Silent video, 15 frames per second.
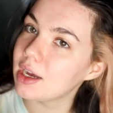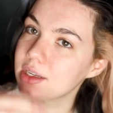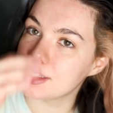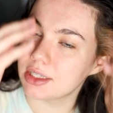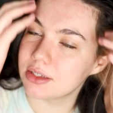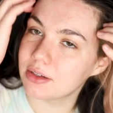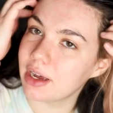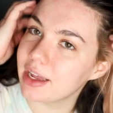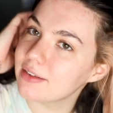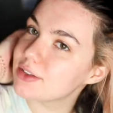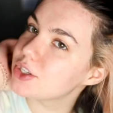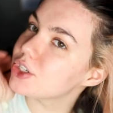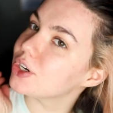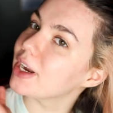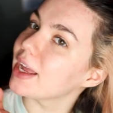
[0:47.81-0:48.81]
I also, I have
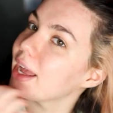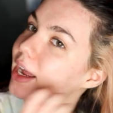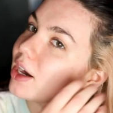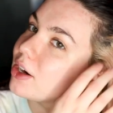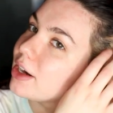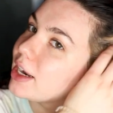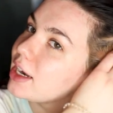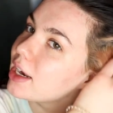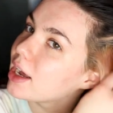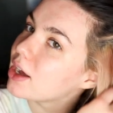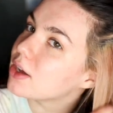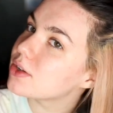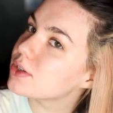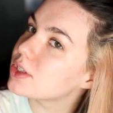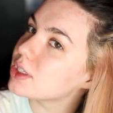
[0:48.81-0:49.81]
straight hair right
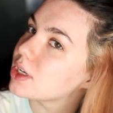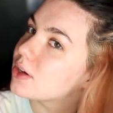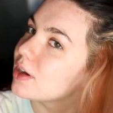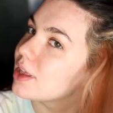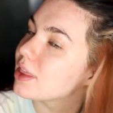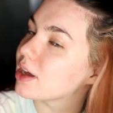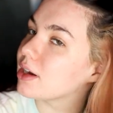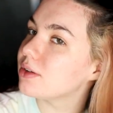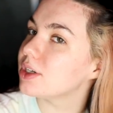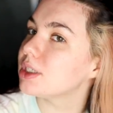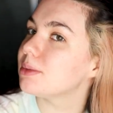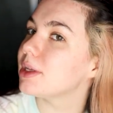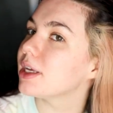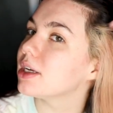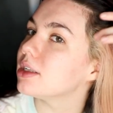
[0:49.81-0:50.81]
now, so I thought it would
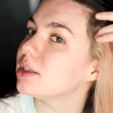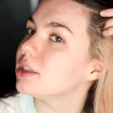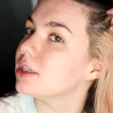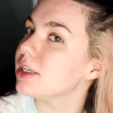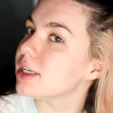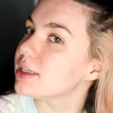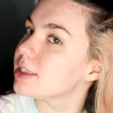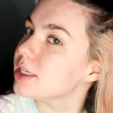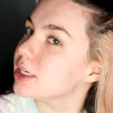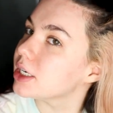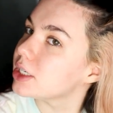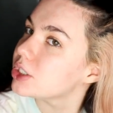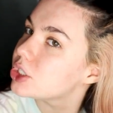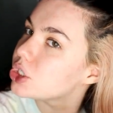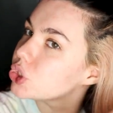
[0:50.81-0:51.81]
just be like a little
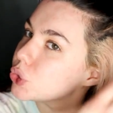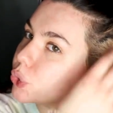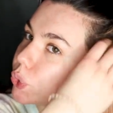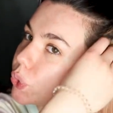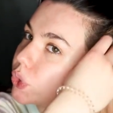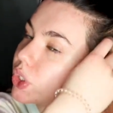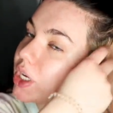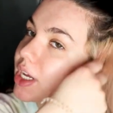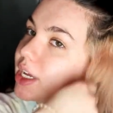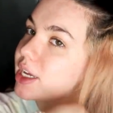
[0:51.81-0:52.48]
easier to